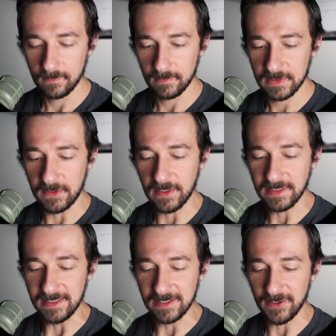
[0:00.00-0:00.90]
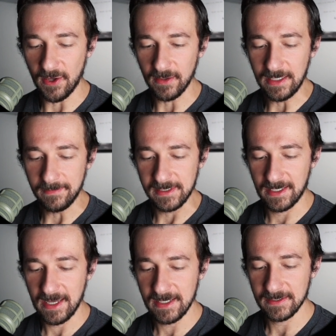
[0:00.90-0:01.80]
select install
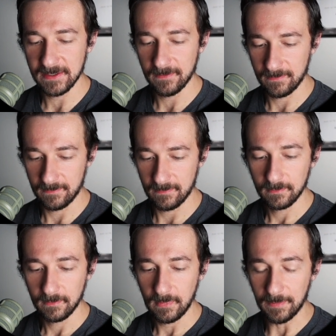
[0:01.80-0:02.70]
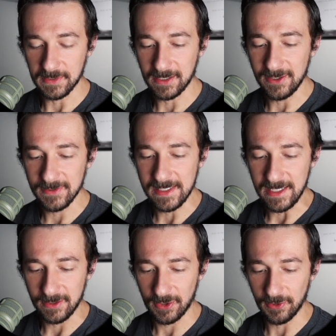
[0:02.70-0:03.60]
APKs. I'm just gonna use the
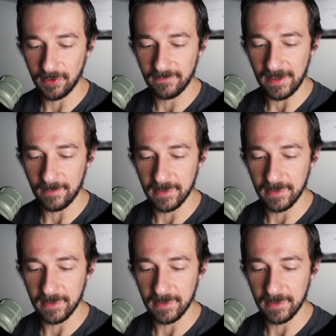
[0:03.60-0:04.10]
internal file